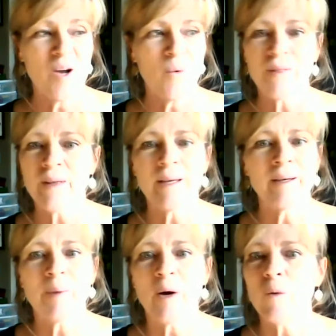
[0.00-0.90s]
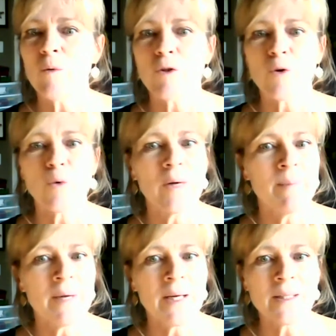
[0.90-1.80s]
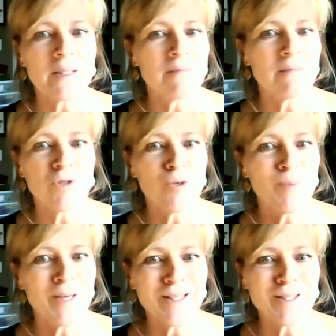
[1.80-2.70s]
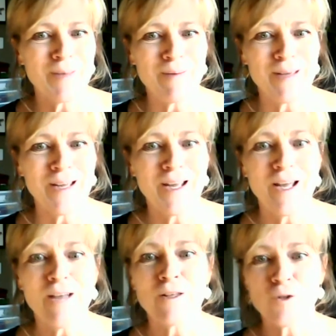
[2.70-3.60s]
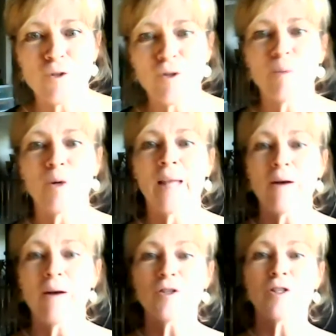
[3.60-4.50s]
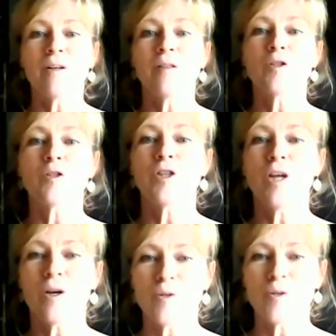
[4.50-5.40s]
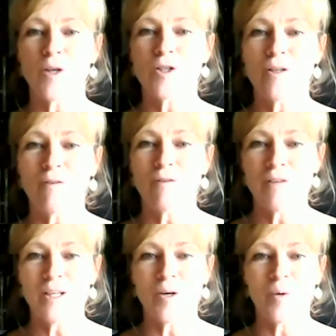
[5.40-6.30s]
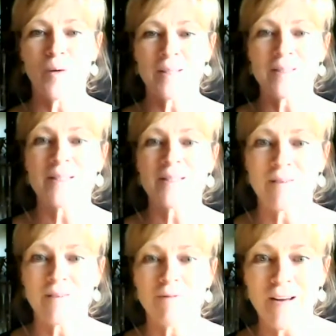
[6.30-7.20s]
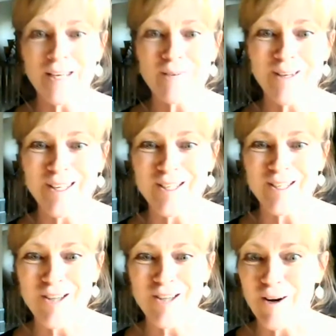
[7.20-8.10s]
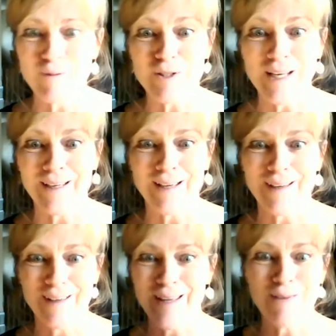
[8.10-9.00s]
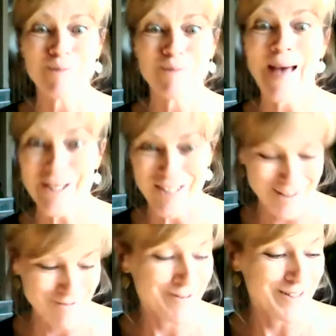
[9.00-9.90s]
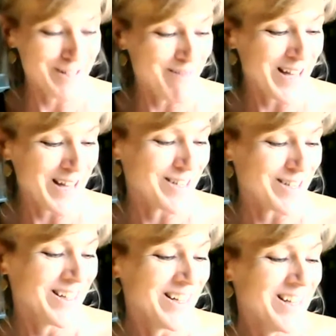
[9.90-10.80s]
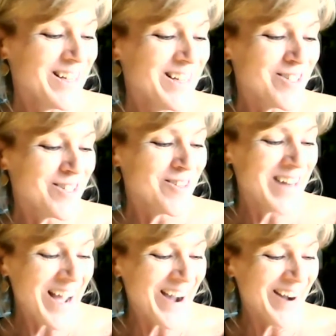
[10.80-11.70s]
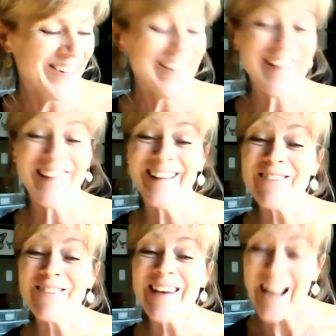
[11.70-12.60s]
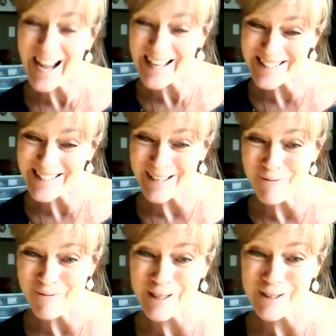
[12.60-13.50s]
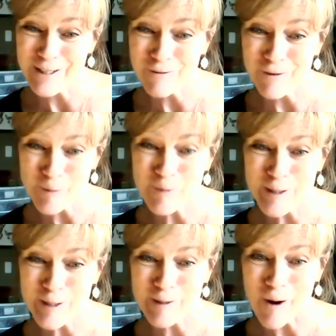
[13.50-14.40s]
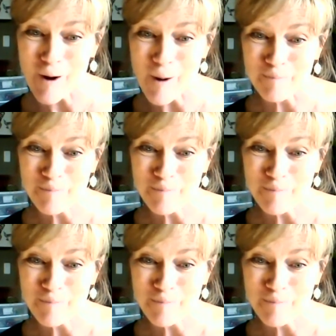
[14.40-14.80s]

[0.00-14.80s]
Within about 3 minutes, 2 minutes maybe, the two of them were lounged out in their chairs watching a video instead of fighting with each other. It was magic, really magic. So now he'll even ask if we can diffuse peace and calm.